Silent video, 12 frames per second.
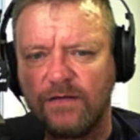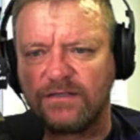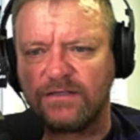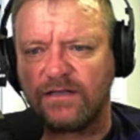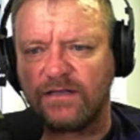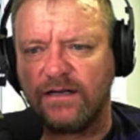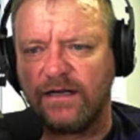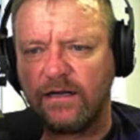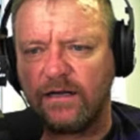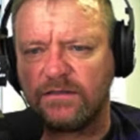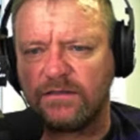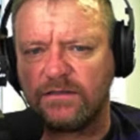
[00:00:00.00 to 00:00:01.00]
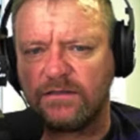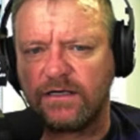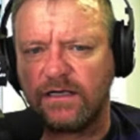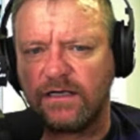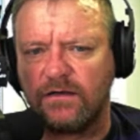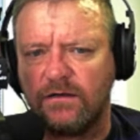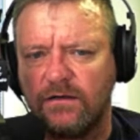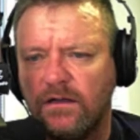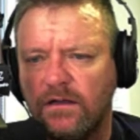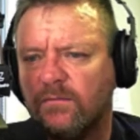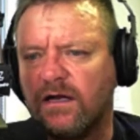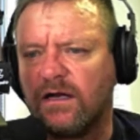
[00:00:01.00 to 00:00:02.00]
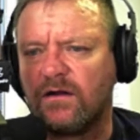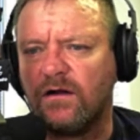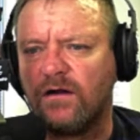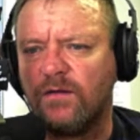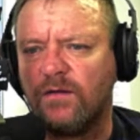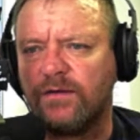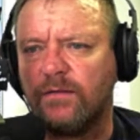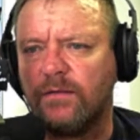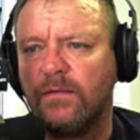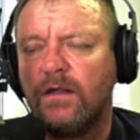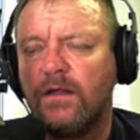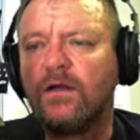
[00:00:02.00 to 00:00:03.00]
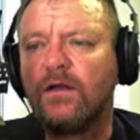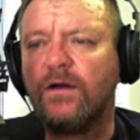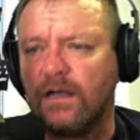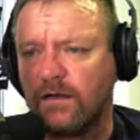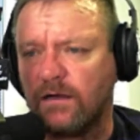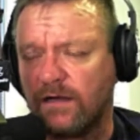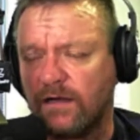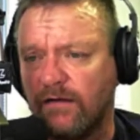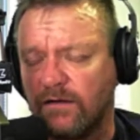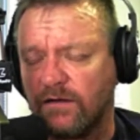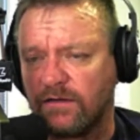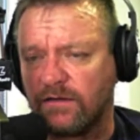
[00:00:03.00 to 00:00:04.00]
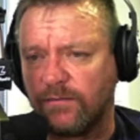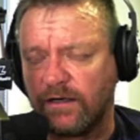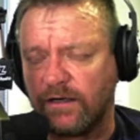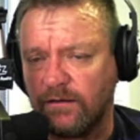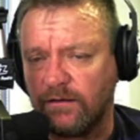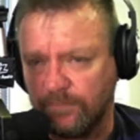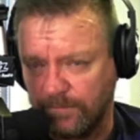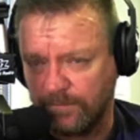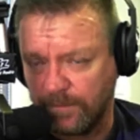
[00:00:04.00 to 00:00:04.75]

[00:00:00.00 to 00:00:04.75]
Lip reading: Yeah, no, I'm just going there now. I'm just looking at but I can't open them. Go on, carry on. Sorry, Brandon.